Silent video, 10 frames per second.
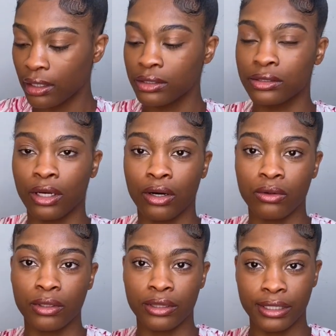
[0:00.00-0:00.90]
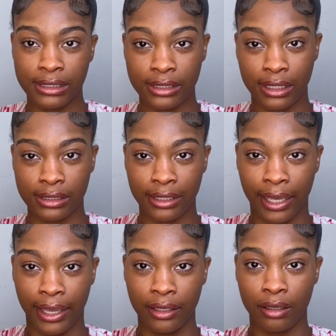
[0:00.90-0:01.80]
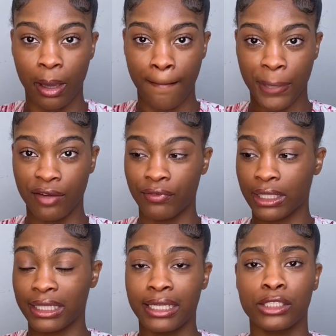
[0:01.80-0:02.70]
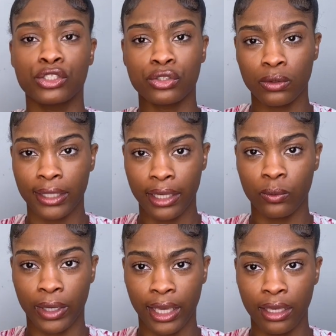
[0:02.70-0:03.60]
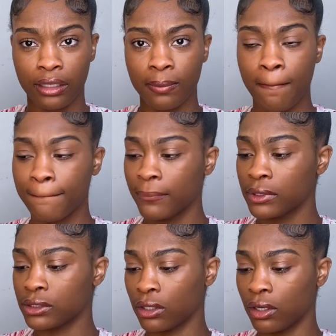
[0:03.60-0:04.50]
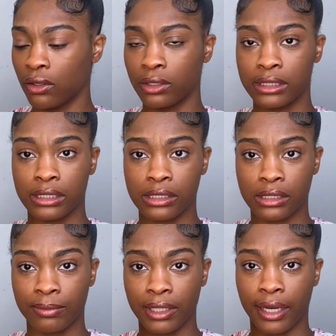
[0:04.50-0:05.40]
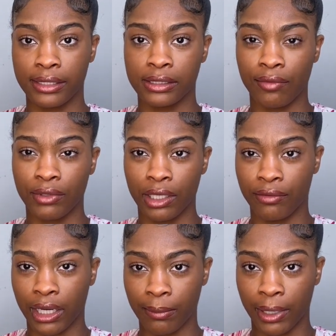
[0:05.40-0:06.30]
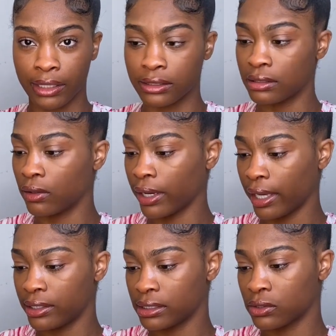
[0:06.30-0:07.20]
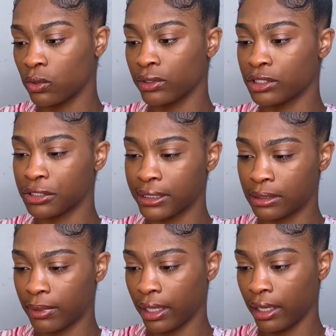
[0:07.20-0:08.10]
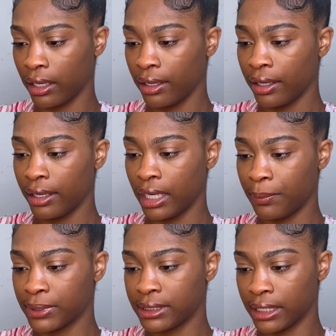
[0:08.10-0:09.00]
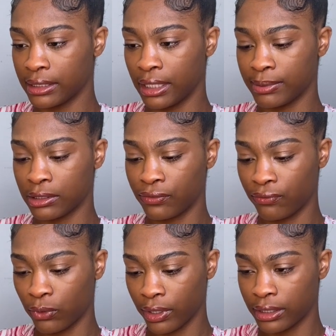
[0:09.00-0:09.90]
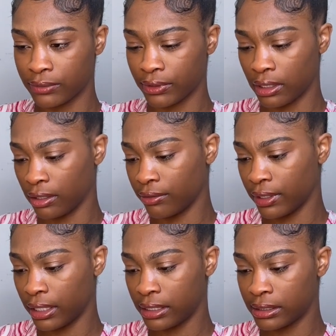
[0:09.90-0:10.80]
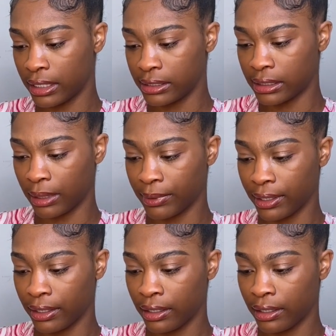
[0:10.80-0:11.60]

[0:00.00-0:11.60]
So this does that perfectly. It's so lightweight. So this is something I definitely recommend. Okay. This is called the Tresemme Heat Protectant up to 450 degrees heat tamer.